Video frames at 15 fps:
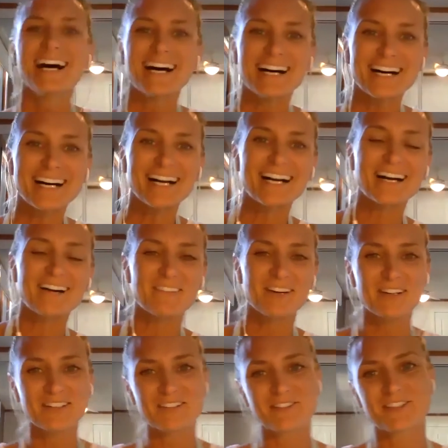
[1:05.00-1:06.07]

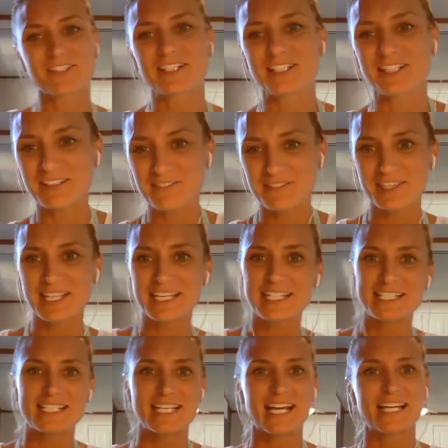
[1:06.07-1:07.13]
Well, you've got a lot of
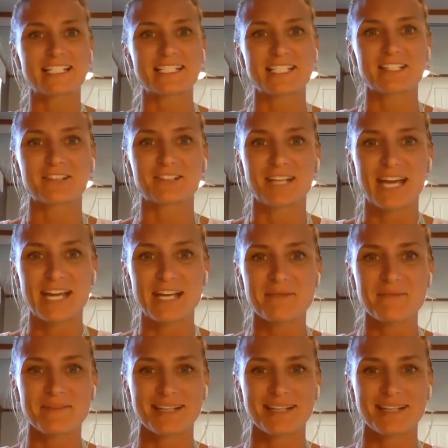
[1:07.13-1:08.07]
things to add to your name.